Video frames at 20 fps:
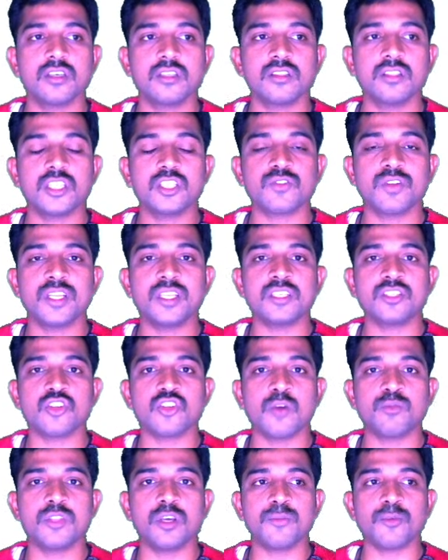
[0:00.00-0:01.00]
This one is
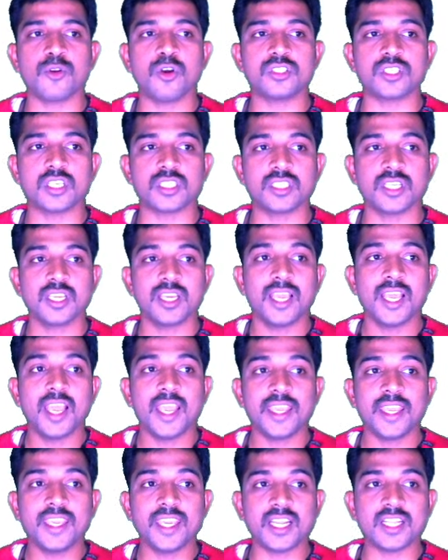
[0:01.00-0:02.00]
stop the process.
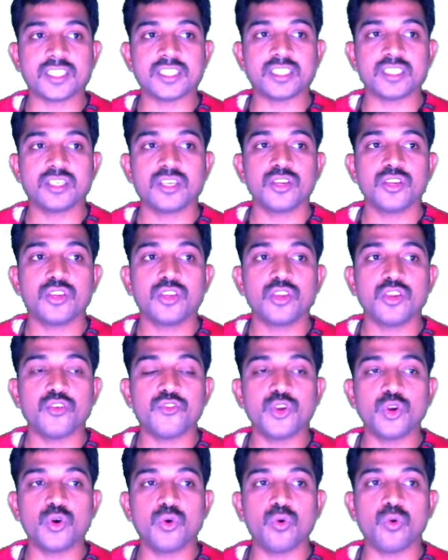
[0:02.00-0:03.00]
Else, if
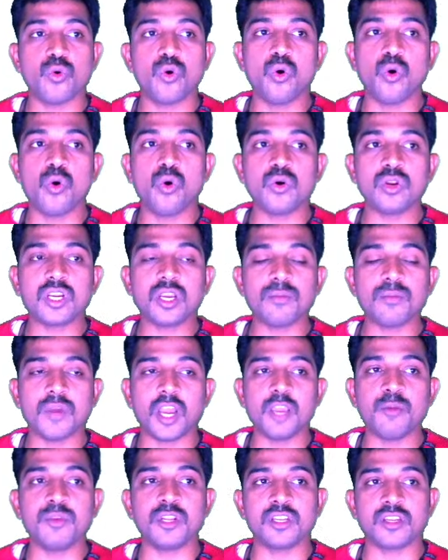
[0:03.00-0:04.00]
you overcome,
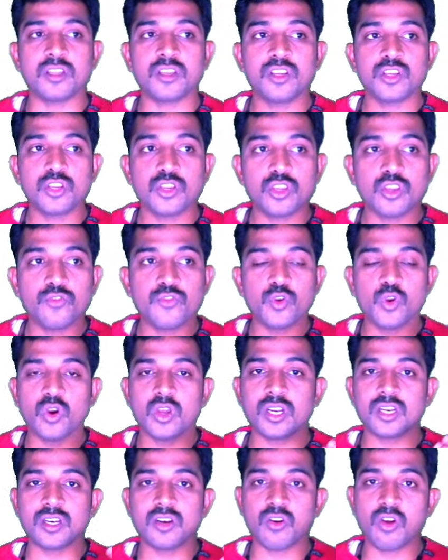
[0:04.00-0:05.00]
if you
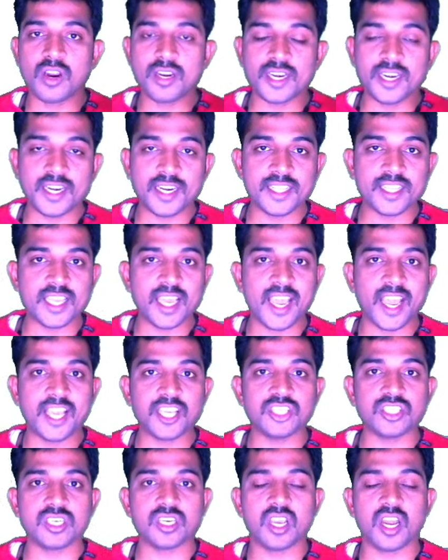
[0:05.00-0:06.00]
are not entering a
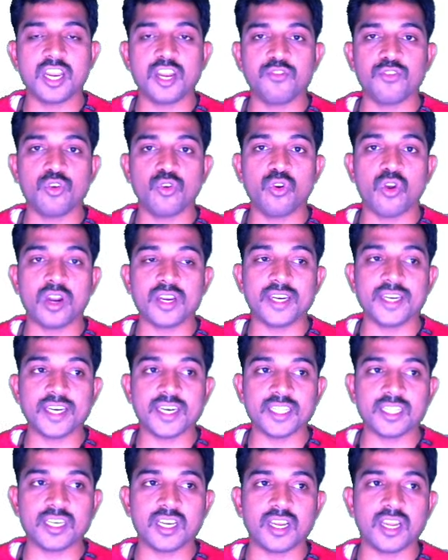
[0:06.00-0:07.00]
hash and if you not enter
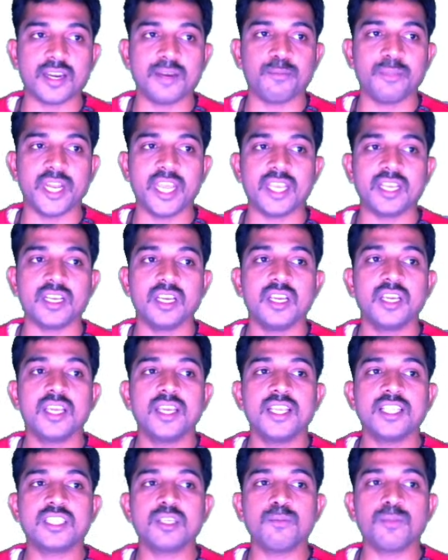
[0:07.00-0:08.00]
the break,
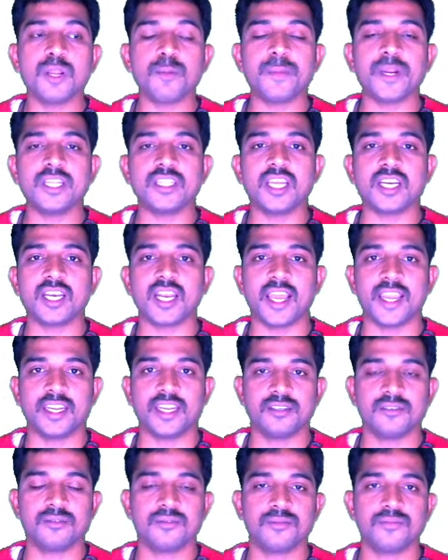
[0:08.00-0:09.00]
you simply print that
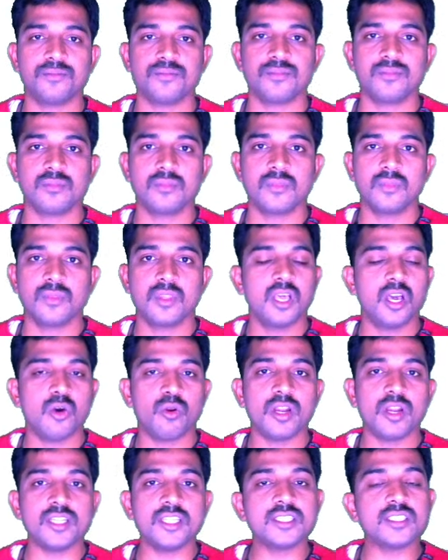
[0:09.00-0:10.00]
line,
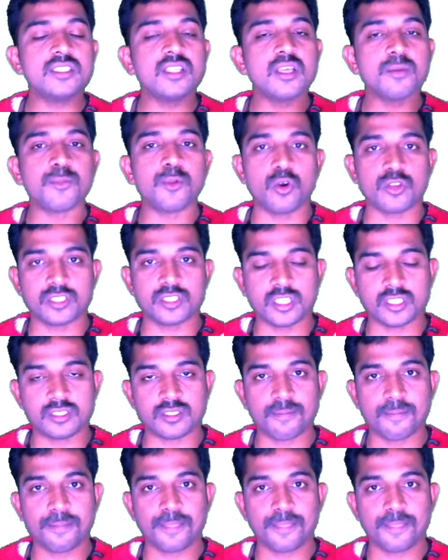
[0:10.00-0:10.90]
right? This is the process.